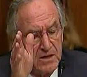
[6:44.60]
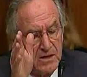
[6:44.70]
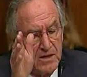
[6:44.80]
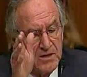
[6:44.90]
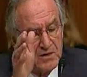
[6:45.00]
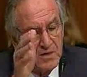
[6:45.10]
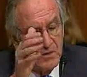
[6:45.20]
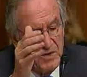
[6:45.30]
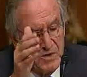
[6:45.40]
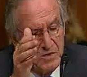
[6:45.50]
And so that when
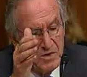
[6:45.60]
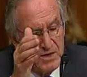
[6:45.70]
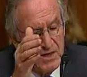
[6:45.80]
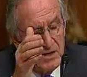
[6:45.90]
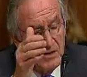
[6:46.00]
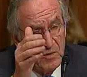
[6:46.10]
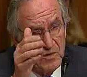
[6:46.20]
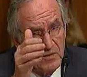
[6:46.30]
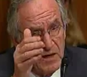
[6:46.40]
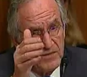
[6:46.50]
you are taking the oath of
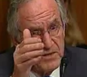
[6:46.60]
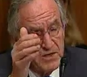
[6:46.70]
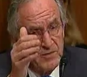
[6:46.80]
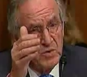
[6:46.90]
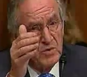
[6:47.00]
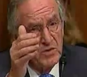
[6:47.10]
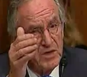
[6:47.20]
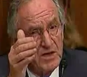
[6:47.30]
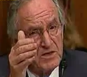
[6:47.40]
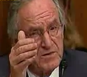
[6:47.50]
office to uphold the
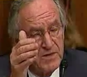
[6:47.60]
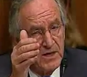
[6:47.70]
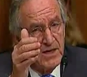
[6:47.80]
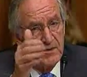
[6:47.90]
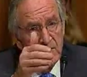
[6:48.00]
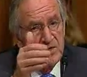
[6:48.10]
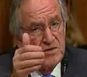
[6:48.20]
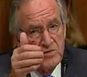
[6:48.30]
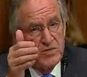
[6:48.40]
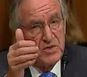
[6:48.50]
laws of the land, there is no
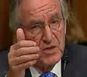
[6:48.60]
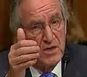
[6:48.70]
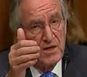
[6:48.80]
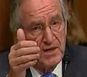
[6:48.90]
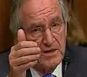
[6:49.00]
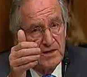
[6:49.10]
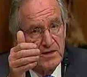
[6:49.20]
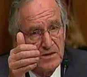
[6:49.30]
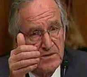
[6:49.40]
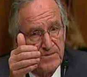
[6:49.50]
such law like that.
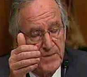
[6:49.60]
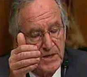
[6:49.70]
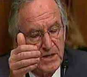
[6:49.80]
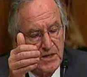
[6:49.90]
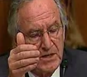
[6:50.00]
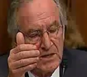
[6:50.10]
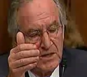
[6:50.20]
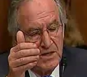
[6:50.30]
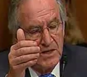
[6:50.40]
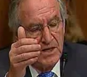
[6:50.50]

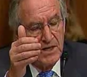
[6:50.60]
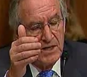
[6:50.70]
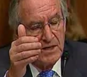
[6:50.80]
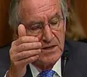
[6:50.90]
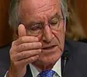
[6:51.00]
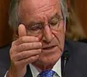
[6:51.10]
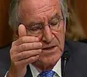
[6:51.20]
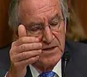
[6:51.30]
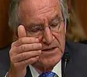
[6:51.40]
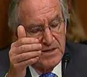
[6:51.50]
And it
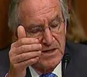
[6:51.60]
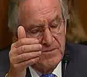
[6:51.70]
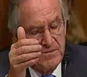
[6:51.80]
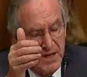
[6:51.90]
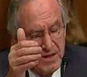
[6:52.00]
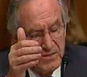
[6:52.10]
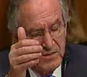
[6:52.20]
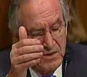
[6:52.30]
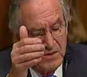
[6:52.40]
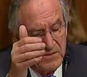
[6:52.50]
is a matter
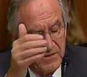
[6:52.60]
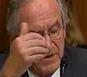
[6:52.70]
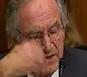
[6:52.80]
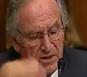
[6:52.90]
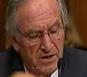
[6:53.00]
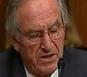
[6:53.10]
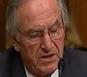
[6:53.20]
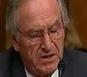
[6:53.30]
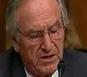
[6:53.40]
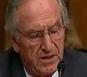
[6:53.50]
of
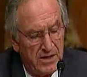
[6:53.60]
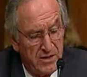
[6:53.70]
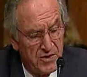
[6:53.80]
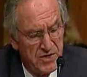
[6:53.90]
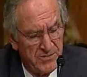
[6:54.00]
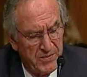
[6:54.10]
leadership,